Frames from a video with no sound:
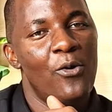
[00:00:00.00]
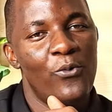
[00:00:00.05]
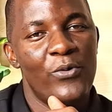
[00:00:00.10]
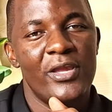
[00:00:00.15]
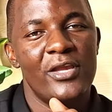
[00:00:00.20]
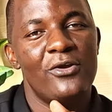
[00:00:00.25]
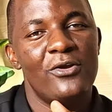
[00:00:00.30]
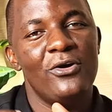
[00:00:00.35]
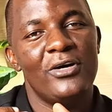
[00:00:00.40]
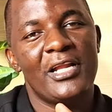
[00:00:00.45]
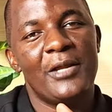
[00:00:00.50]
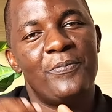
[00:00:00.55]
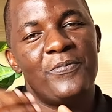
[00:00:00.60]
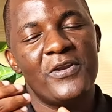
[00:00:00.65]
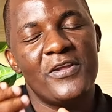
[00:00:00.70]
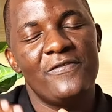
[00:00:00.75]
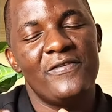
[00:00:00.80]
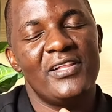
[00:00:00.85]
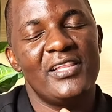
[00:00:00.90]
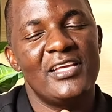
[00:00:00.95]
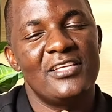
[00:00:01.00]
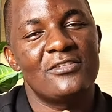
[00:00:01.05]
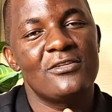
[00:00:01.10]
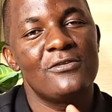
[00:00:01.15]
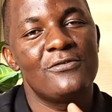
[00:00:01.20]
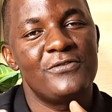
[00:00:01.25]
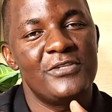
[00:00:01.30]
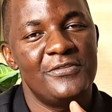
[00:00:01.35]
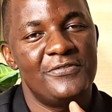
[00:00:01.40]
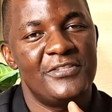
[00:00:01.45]
We got a prevalence
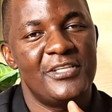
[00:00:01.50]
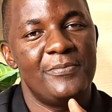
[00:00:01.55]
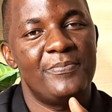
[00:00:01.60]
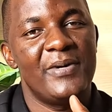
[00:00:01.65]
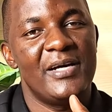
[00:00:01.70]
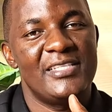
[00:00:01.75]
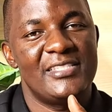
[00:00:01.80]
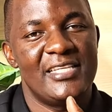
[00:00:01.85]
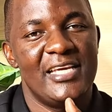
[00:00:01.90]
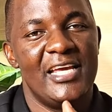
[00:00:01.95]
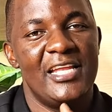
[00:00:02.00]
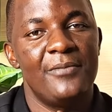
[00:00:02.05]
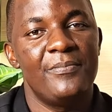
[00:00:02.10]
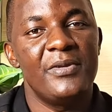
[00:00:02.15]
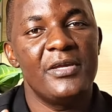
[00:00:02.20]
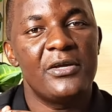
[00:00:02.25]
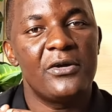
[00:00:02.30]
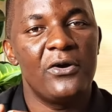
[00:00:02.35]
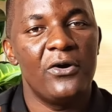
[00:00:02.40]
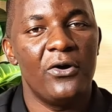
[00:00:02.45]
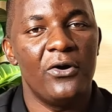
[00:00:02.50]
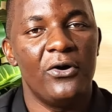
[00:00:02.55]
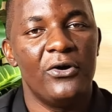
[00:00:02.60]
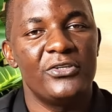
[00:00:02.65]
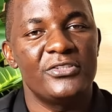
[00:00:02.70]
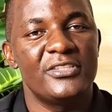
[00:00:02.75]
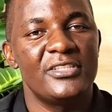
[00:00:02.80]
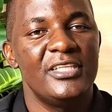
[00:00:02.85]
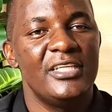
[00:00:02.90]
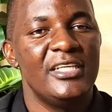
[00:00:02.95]
of 50%
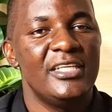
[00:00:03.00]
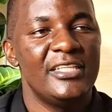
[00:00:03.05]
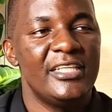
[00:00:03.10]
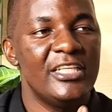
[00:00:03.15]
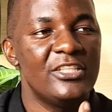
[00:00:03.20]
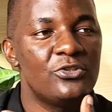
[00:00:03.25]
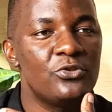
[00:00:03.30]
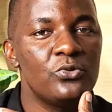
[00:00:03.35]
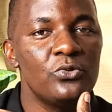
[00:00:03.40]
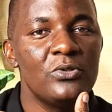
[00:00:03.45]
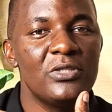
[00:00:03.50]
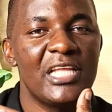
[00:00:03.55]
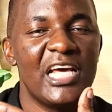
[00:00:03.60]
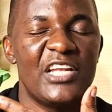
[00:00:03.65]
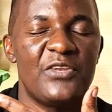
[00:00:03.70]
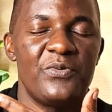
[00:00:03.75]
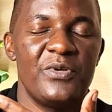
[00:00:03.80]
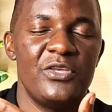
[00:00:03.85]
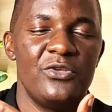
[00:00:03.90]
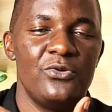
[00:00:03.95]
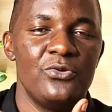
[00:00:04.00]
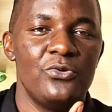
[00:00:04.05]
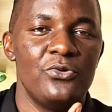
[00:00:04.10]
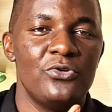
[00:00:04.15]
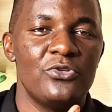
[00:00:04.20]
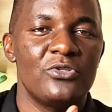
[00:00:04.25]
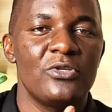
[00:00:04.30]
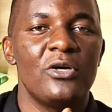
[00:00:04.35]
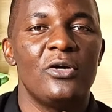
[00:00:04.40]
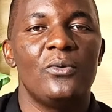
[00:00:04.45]
because the tool that we
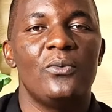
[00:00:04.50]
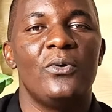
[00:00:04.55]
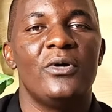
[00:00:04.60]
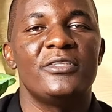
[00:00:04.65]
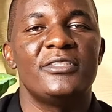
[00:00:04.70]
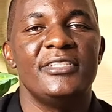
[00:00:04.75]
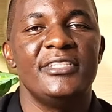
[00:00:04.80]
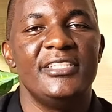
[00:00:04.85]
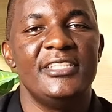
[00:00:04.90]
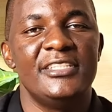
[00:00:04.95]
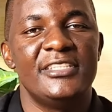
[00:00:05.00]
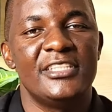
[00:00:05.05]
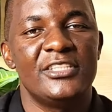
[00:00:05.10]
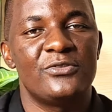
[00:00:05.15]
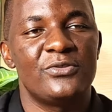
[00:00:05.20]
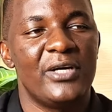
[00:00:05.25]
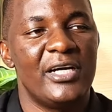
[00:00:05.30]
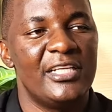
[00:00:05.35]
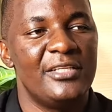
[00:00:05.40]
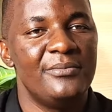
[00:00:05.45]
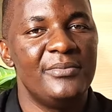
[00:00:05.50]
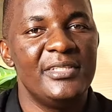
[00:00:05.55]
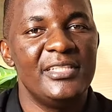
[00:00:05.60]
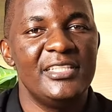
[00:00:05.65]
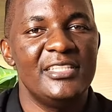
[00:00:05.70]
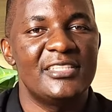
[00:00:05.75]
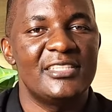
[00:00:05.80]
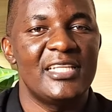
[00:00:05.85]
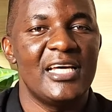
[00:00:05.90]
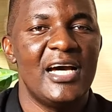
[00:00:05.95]
used was easy to
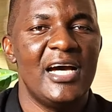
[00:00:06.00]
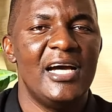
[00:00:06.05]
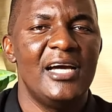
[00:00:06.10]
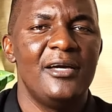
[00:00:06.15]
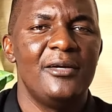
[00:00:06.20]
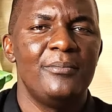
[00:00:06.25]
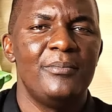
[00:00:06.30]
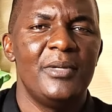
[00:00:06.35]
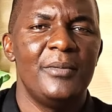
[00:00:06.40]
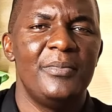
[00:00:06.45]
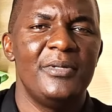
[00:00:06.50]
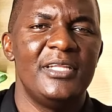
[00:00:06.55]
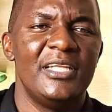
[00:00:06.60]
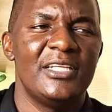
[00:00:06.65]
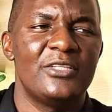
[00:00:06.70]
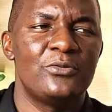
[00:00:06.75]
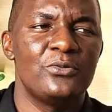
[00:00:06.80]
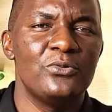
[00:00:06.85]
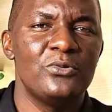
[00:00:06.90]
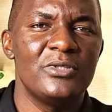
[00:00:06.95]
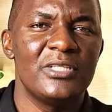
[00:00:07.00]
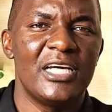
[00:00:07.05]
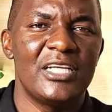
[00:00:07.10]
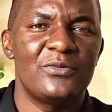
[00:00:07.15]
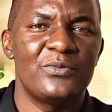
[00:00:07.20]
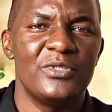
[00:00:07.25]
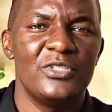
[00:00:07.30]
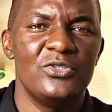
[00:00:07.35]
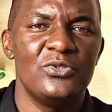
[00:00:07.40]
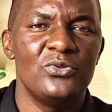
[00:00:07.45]
administer. Maybe the tool
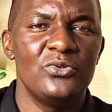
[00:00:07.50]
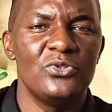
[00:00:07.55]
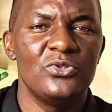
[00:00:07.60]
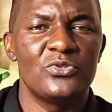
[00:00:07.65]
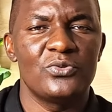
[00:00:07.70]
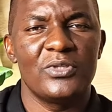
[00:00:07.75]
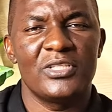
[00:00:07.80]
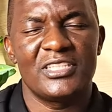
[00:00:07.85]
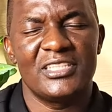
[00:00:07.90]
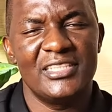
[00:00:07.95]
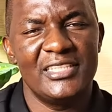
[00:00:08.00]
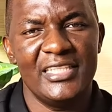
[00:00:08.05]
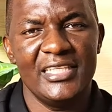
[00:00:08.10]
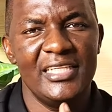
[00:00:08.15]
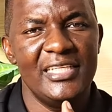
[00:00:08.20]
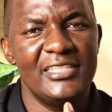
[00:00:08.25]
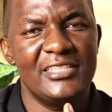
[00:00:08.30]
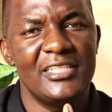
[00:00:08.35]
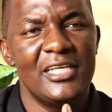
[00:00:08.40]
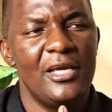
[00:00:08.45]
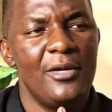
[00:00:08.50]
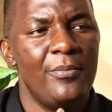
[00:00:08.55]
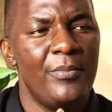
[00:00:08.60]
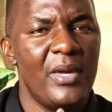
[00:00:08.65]
that we used was this.